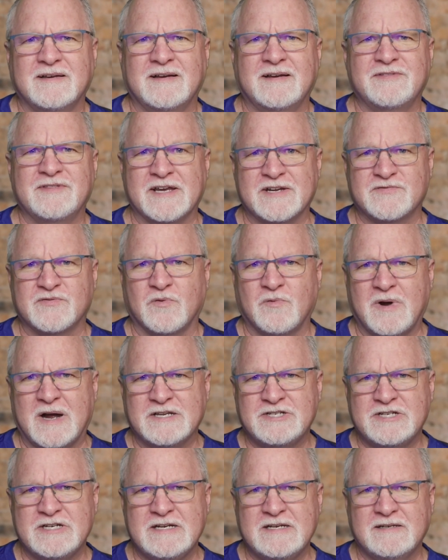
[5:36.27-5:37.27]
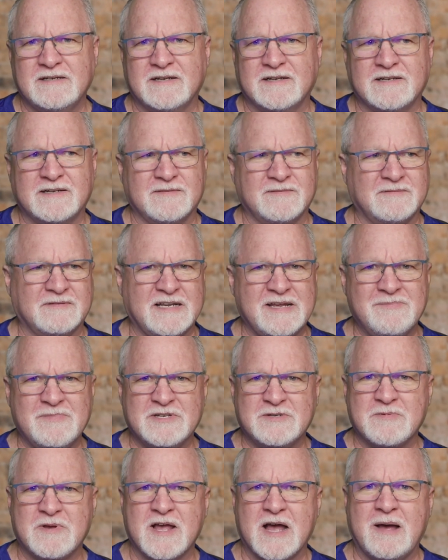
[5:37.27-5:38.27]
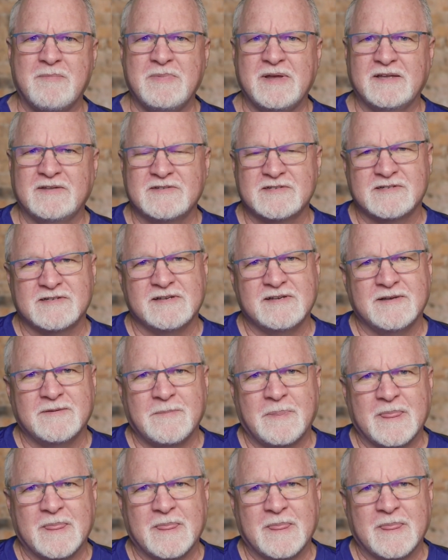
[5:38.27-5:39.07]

Uh, thanks for watching. Uh, leave me some comments,